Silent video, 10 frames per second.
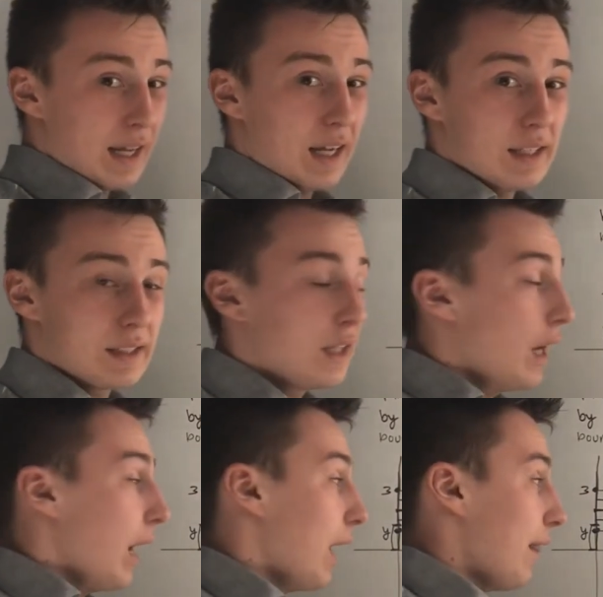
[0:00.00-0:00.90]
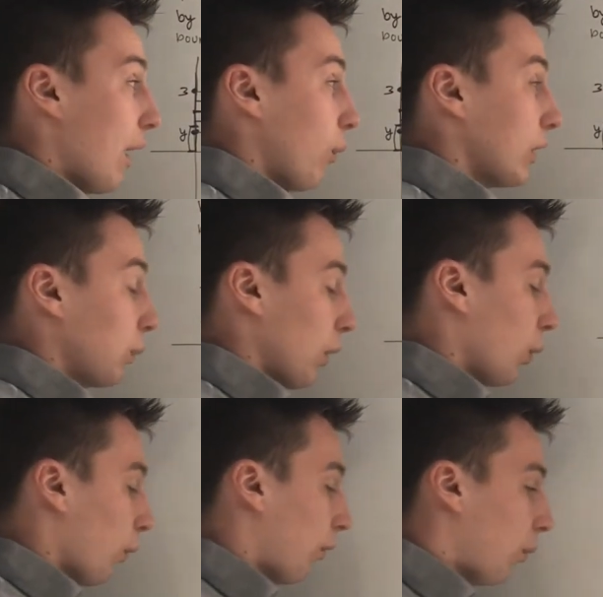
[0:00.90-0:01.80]
x, and that was 1
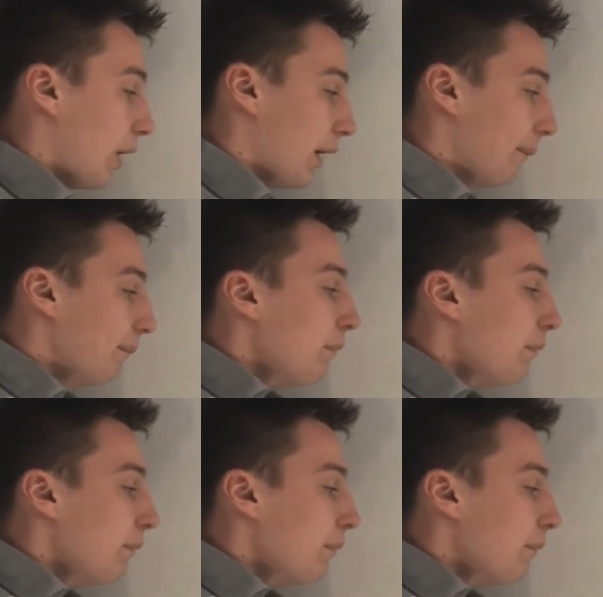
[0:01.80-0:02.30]
over y.